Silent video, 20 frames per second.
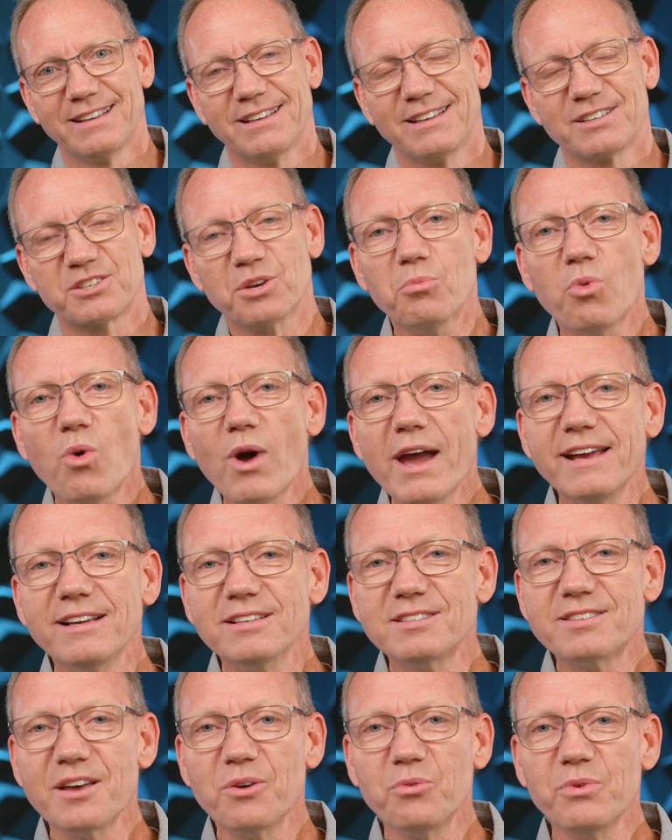Some
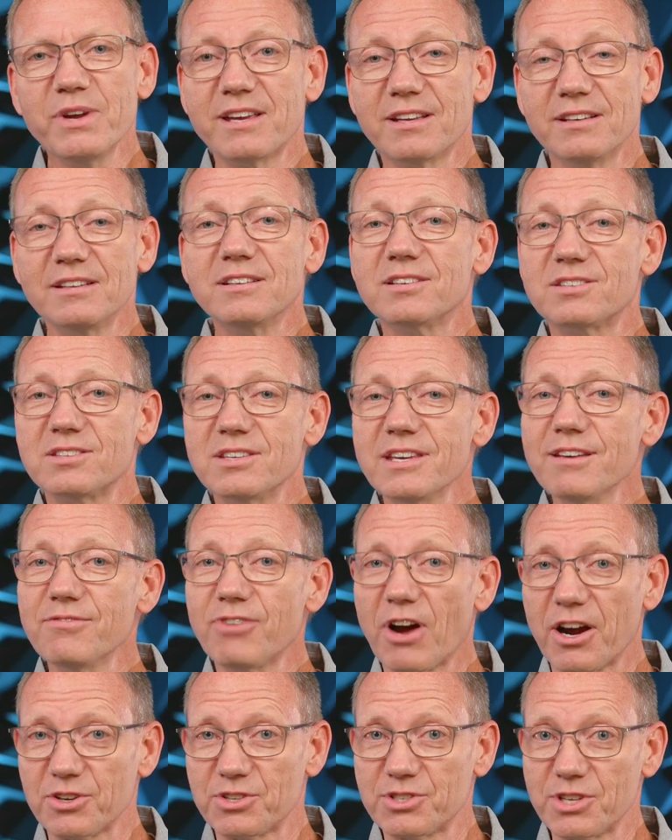ways that we can deceive
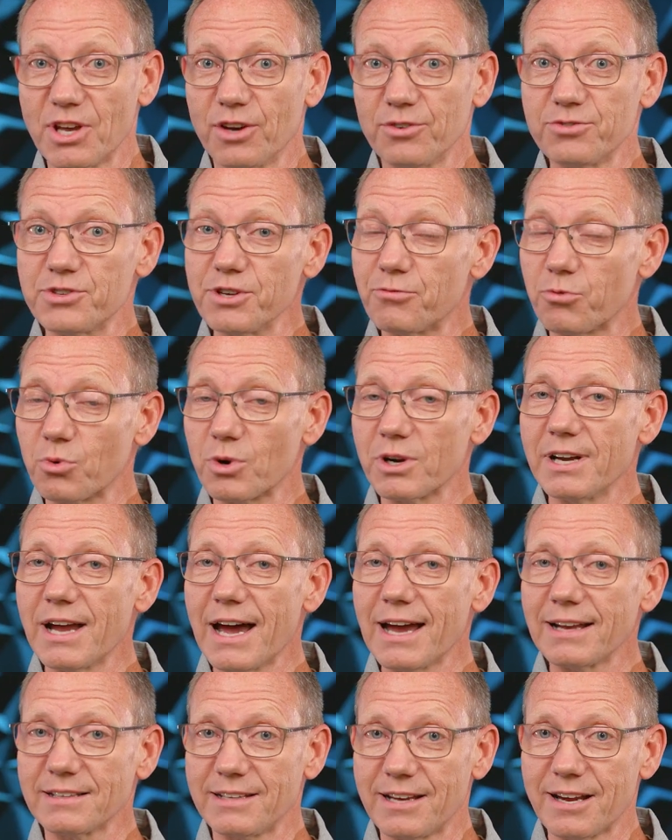ourselves if we're
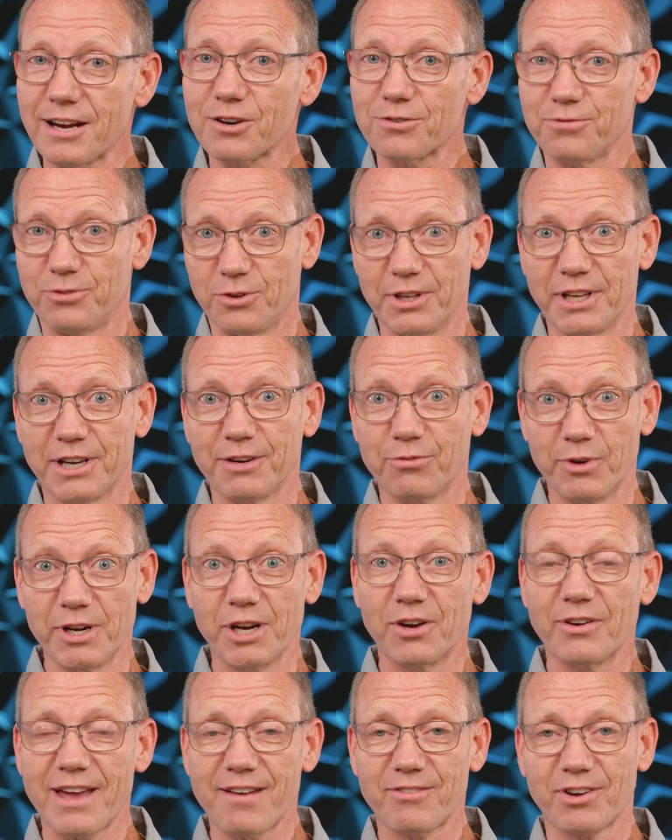not careful and if we
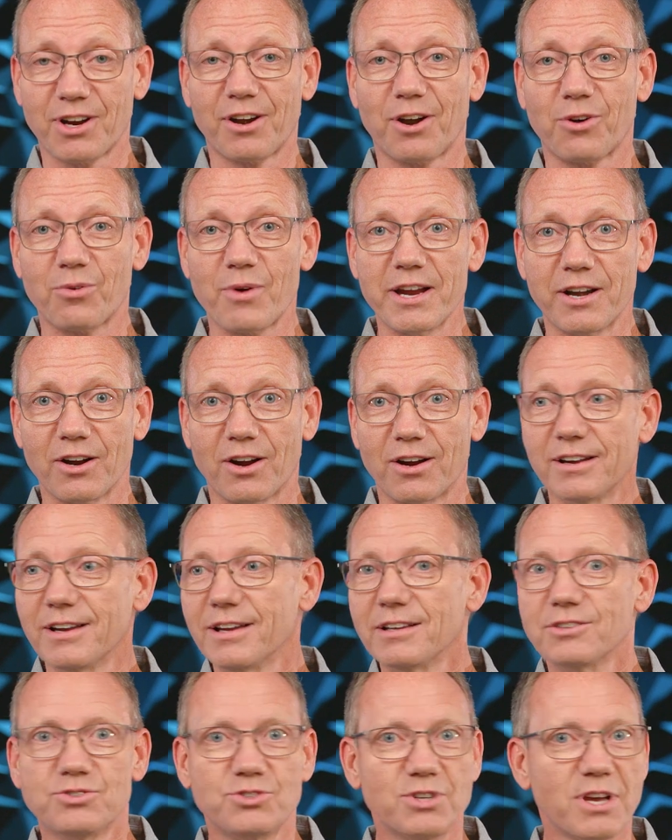don't have it on our radar.
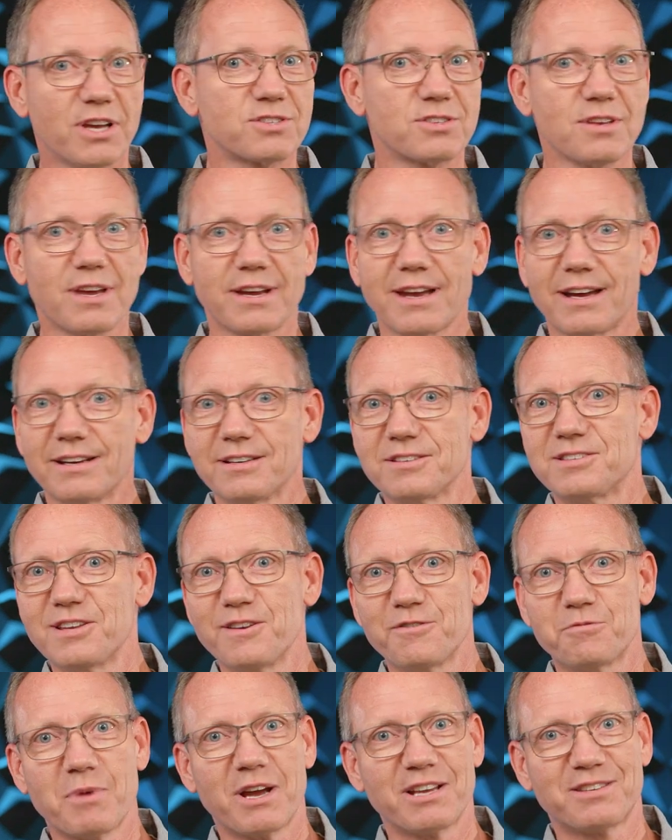Just like I
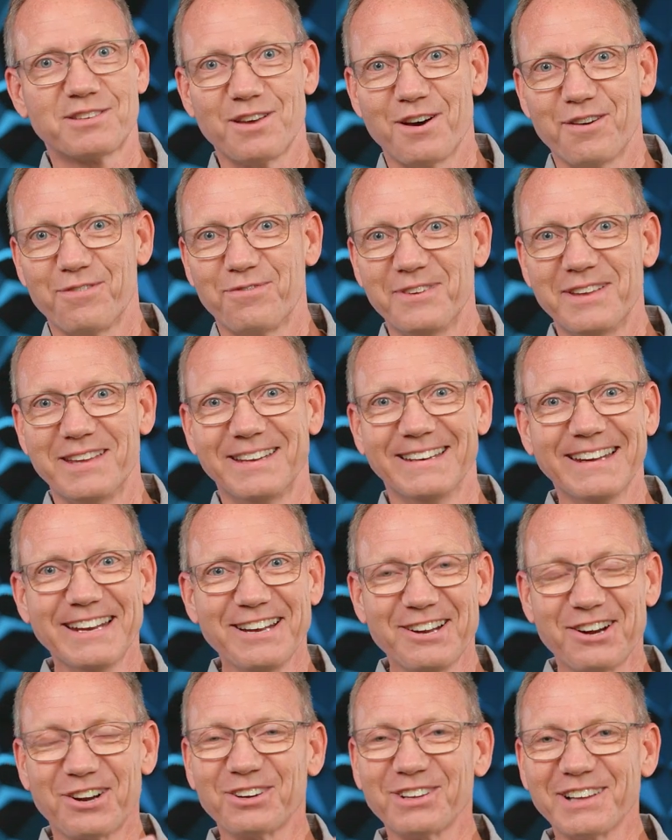deceived myself in
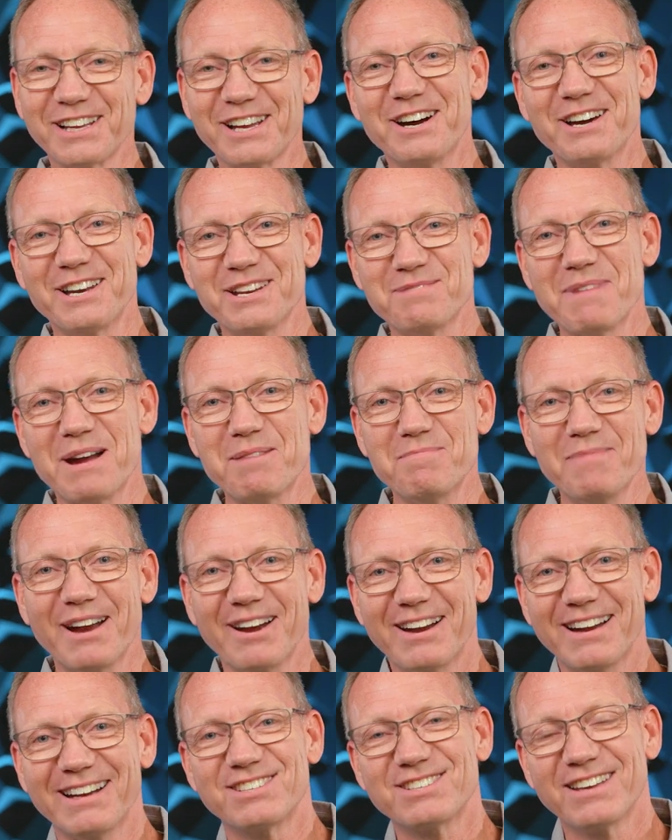early on in my
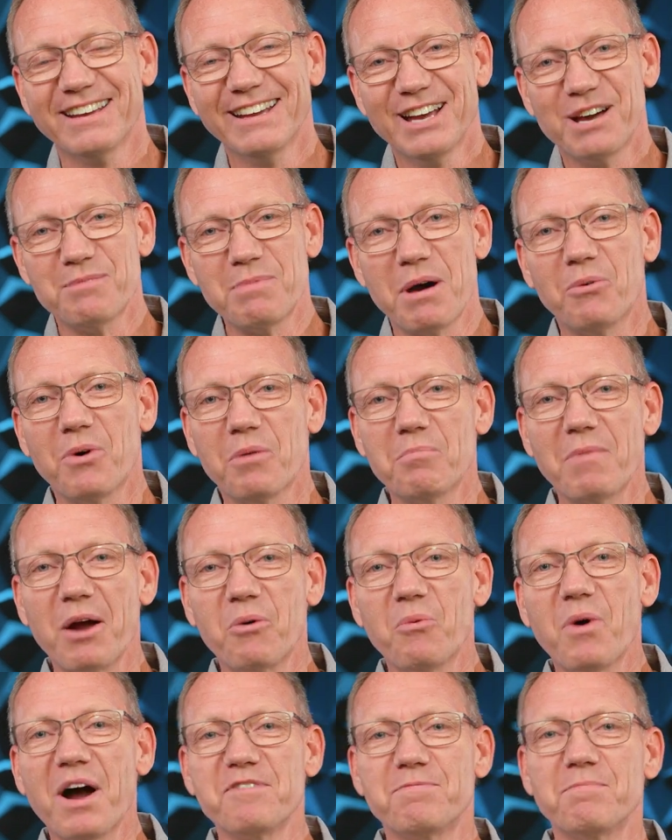marriage about what my
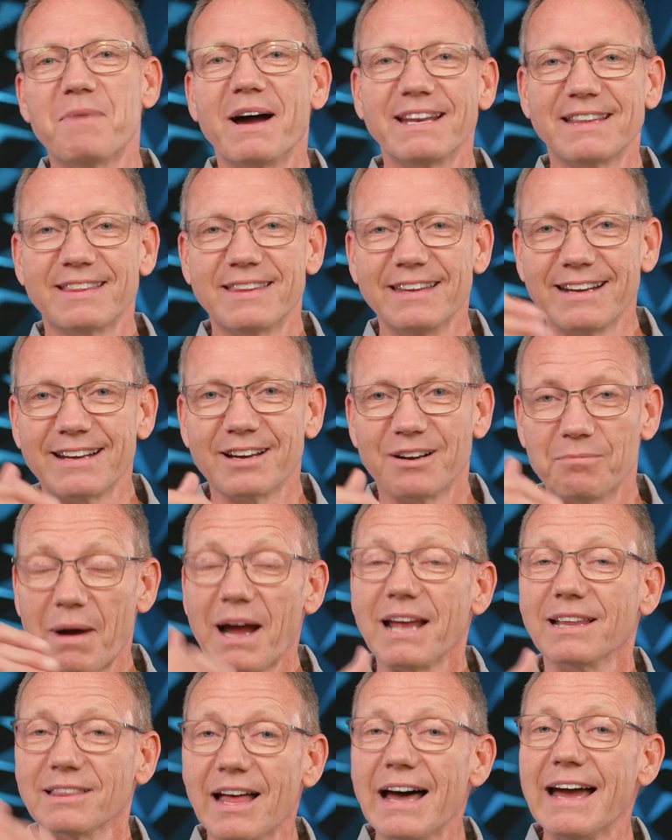wife might think,
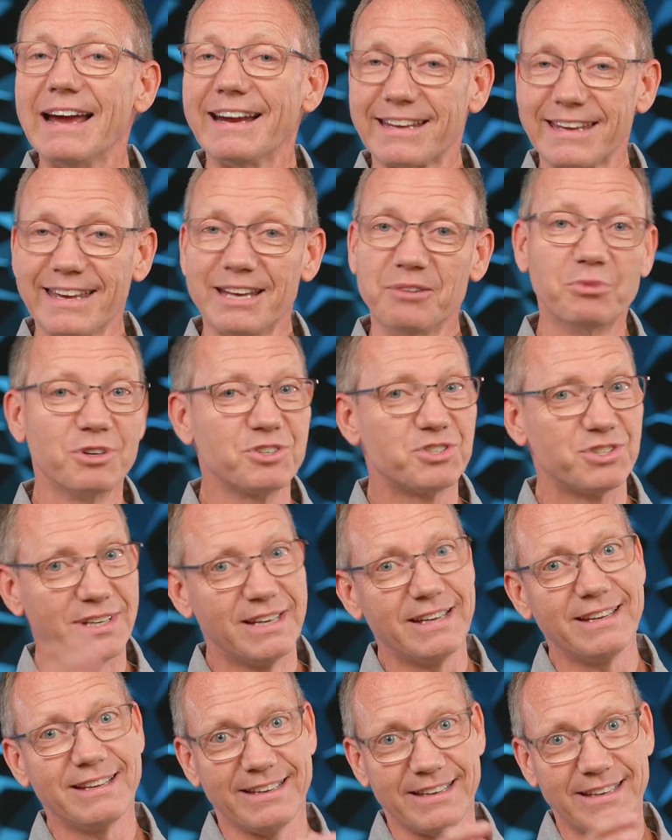might like, and what
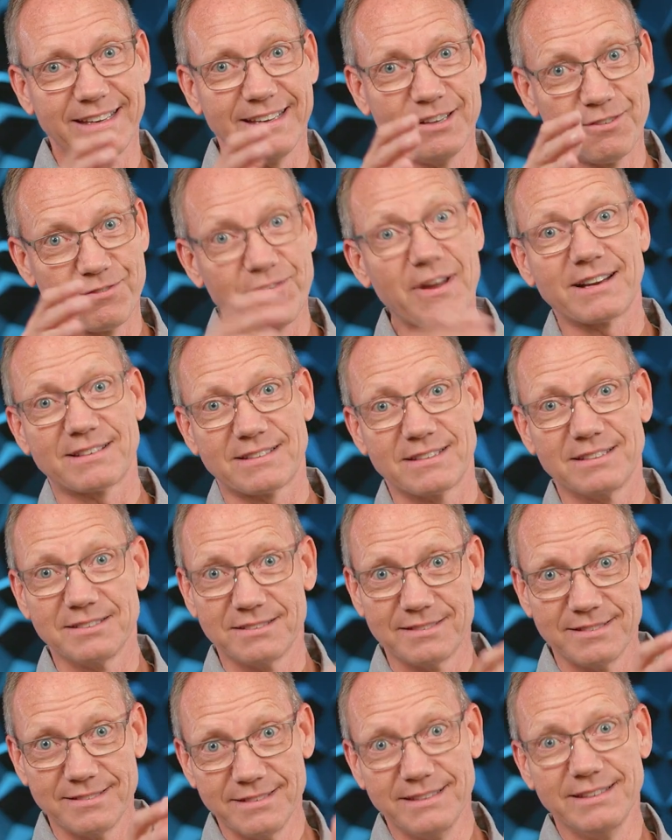she, in fact,
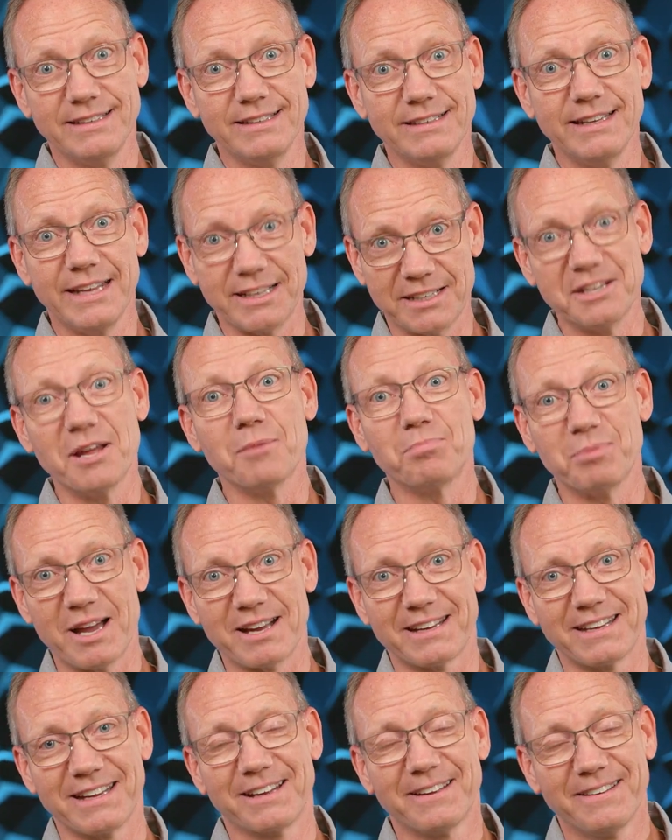ended up
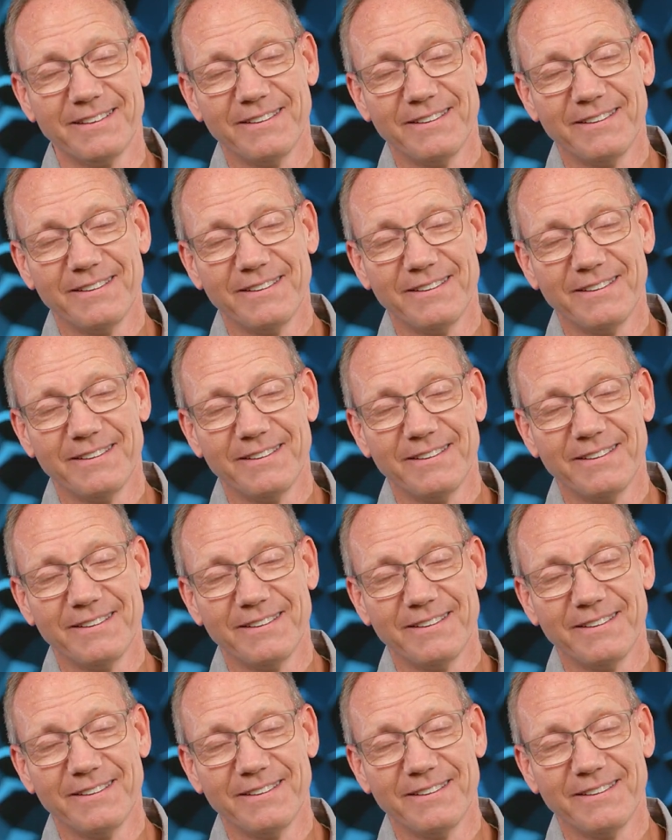liking.